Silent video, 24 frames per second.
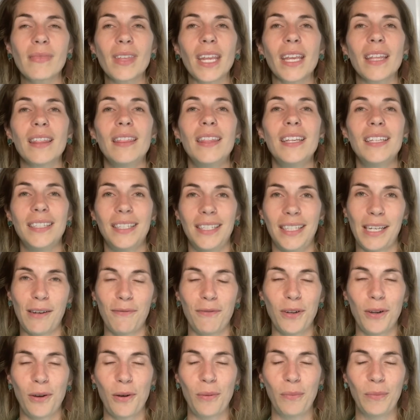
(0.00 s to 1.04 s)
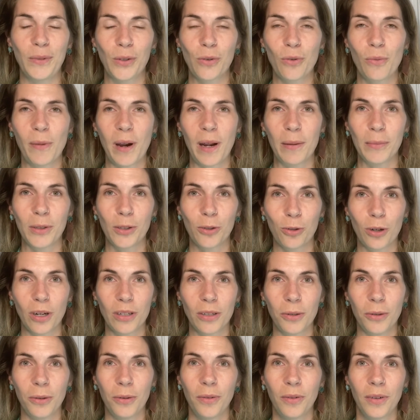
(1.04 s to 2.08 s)
This is every homeschool mom's
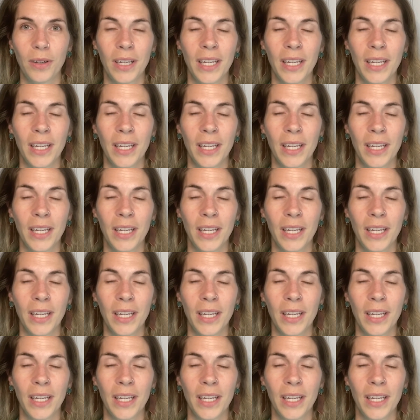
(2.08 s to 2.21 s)
struggle.